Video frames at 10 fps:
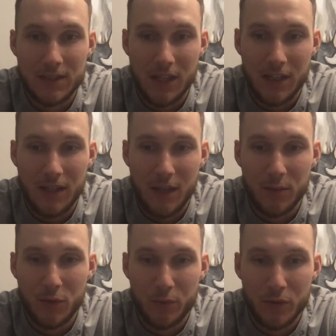that time
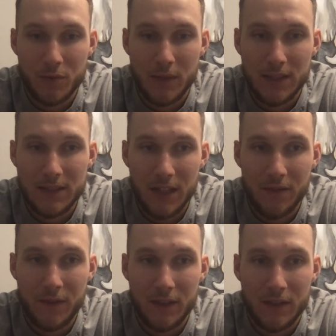to push
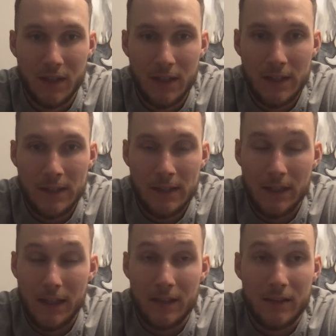myself and
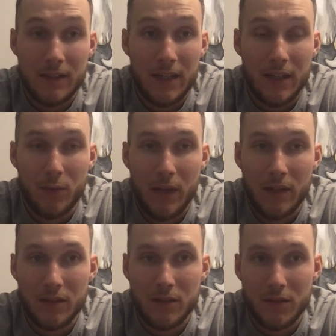like take
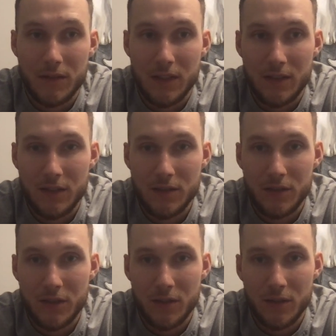advantage of that
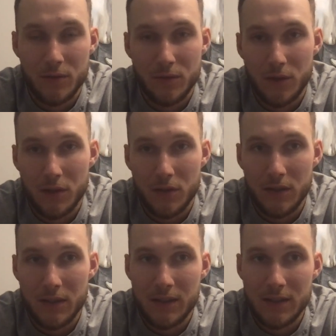injury, to work
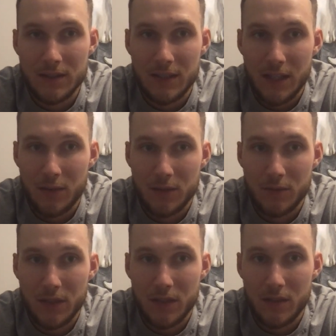on the things that I was
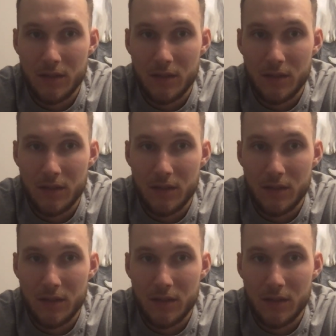weaker.